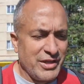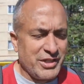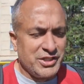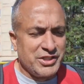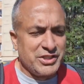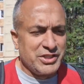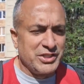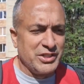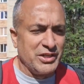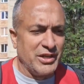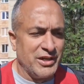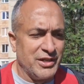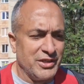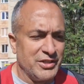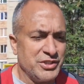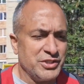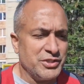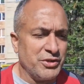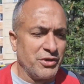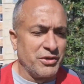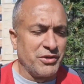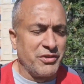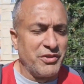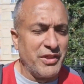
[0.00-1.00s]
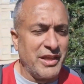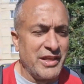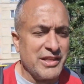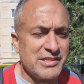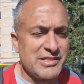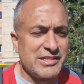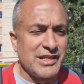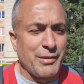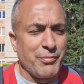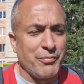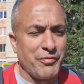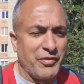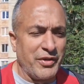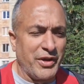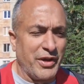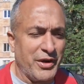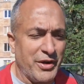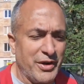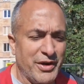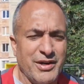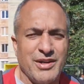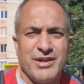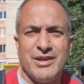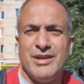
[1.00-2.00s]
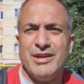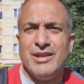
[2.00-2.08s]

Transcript: shook things up there.